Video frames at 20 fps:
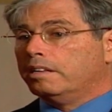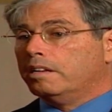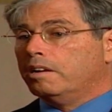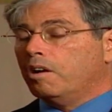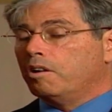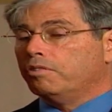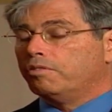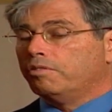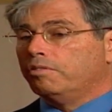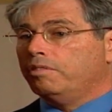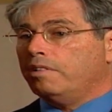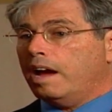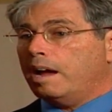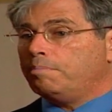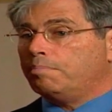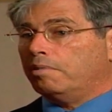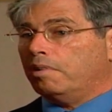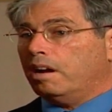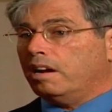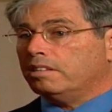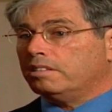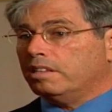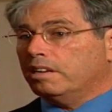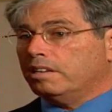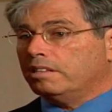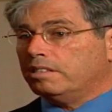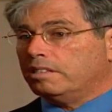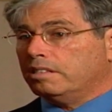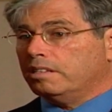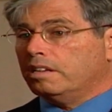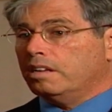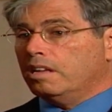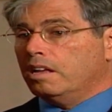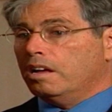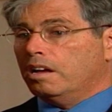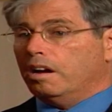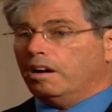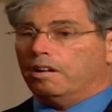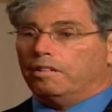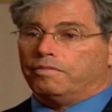go through that process
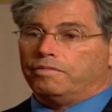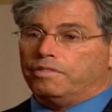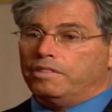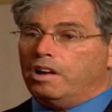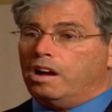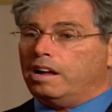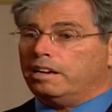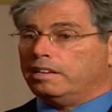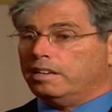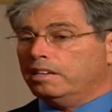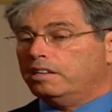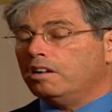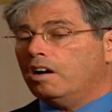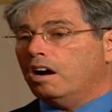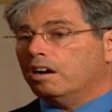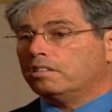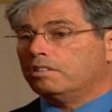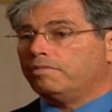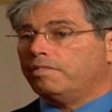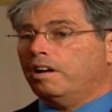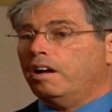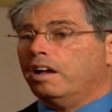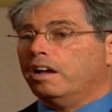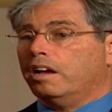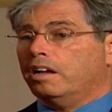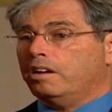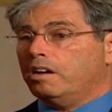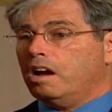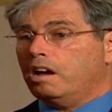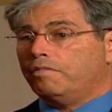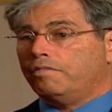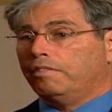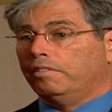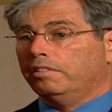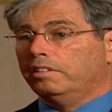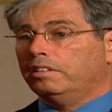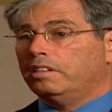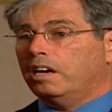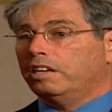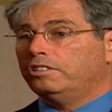of not detoxifying and not
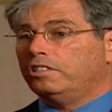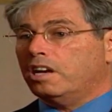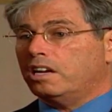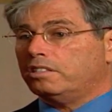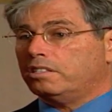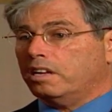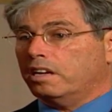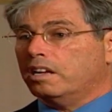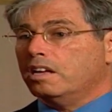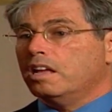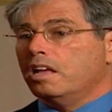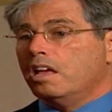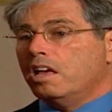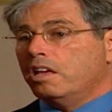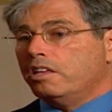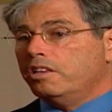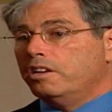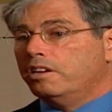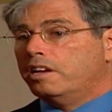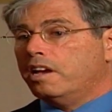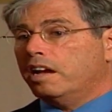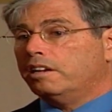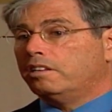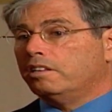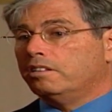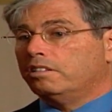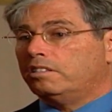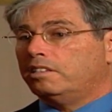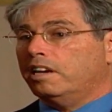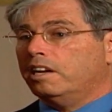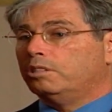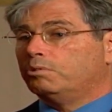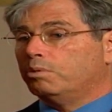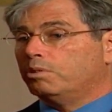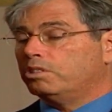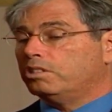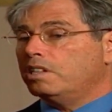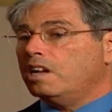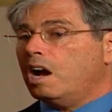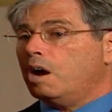fully digesting, you get to the stage where
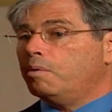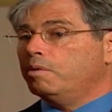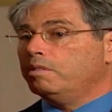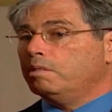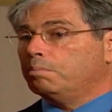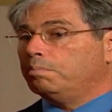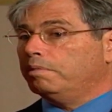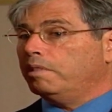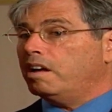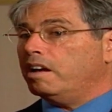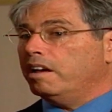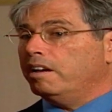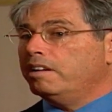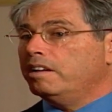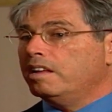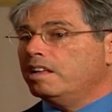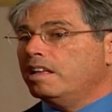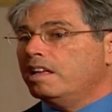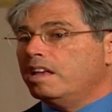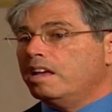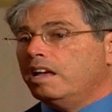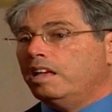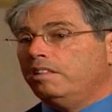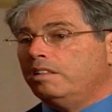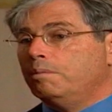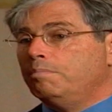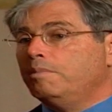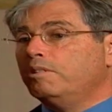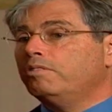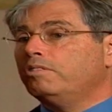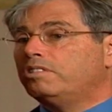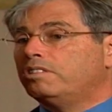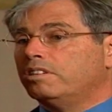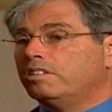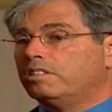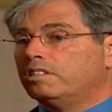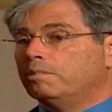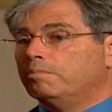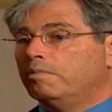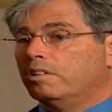it's now in the blood, and the immune
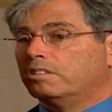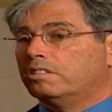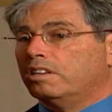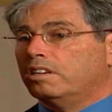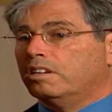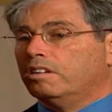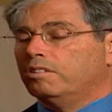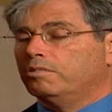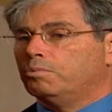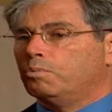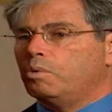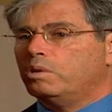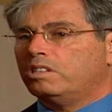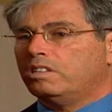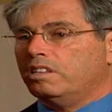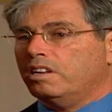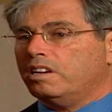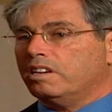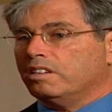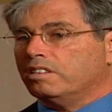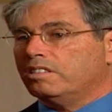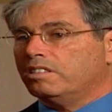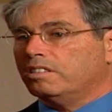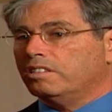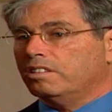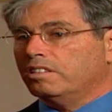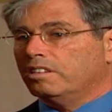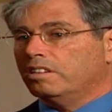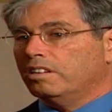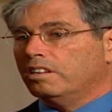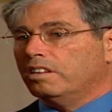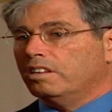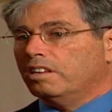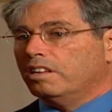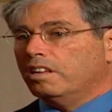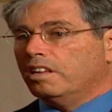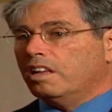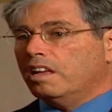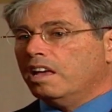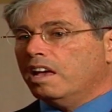system looks at it and goes, what's this?
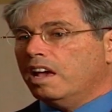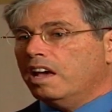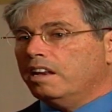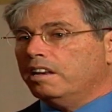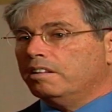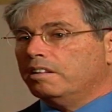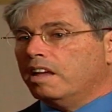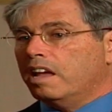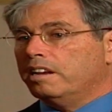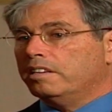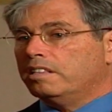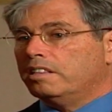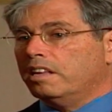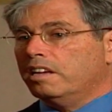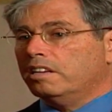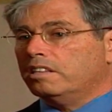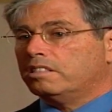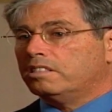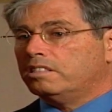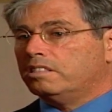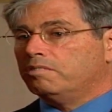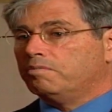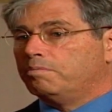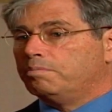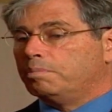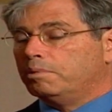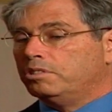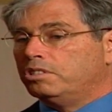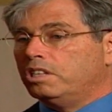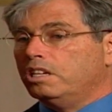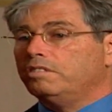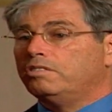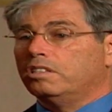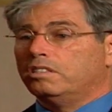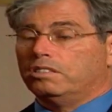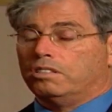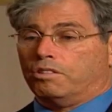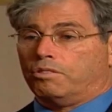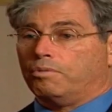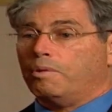Mm-hmm. and perceives it
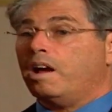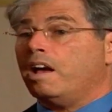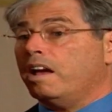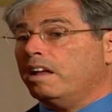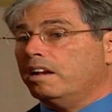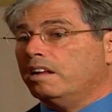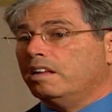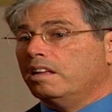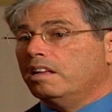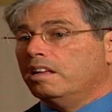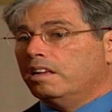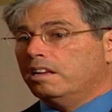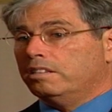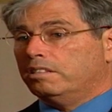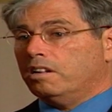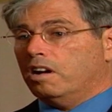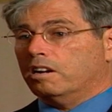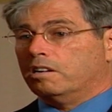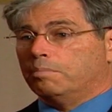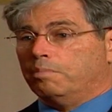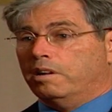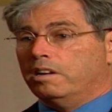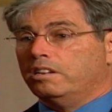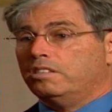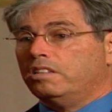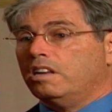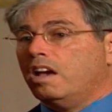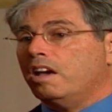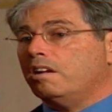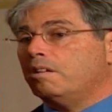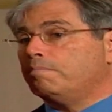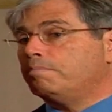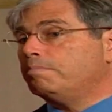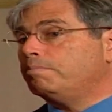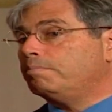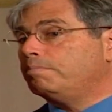as a threat. As Dr. Brady said, a